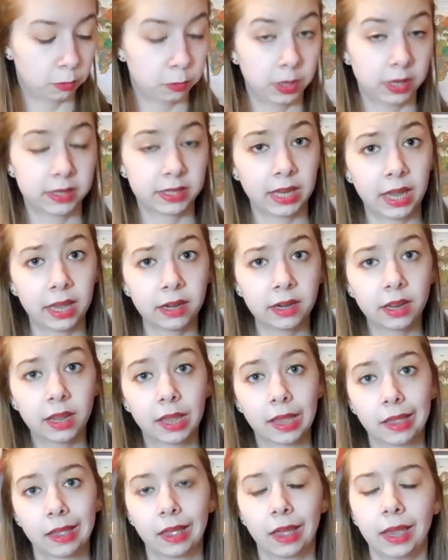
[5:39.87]
Quicksand,
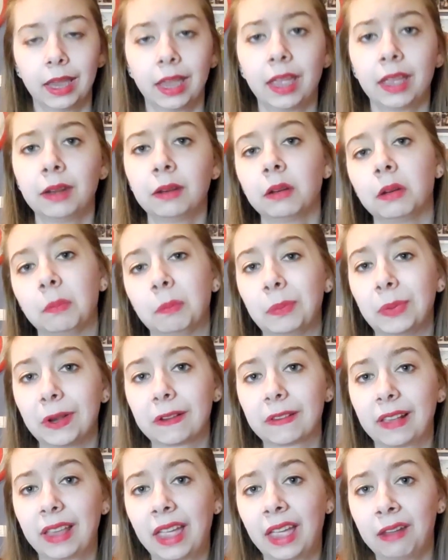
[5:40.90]
again,
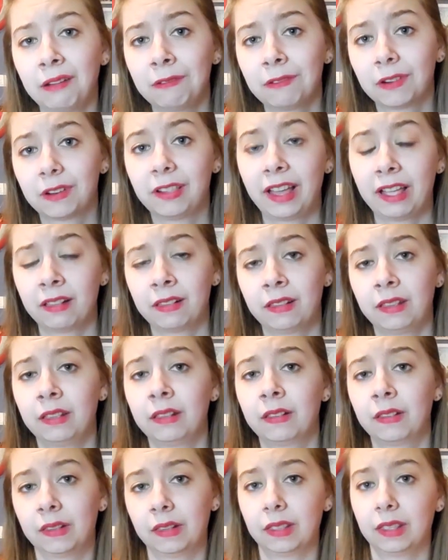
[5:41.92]
books I had for
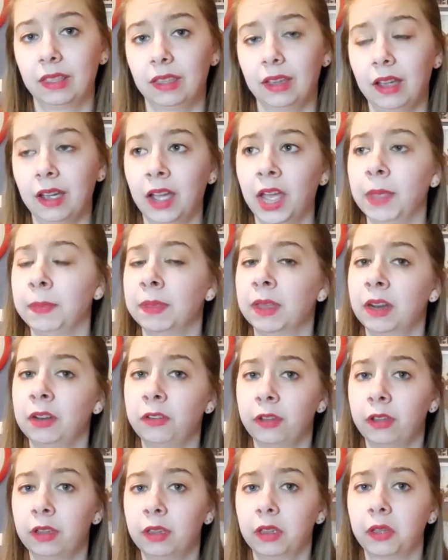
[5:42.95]
classes um, that I
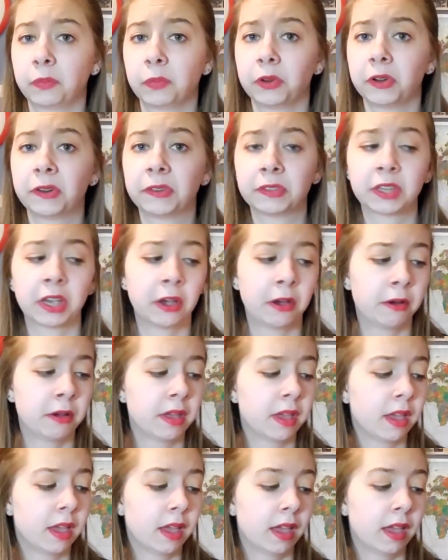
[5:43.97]
took a couple years ago,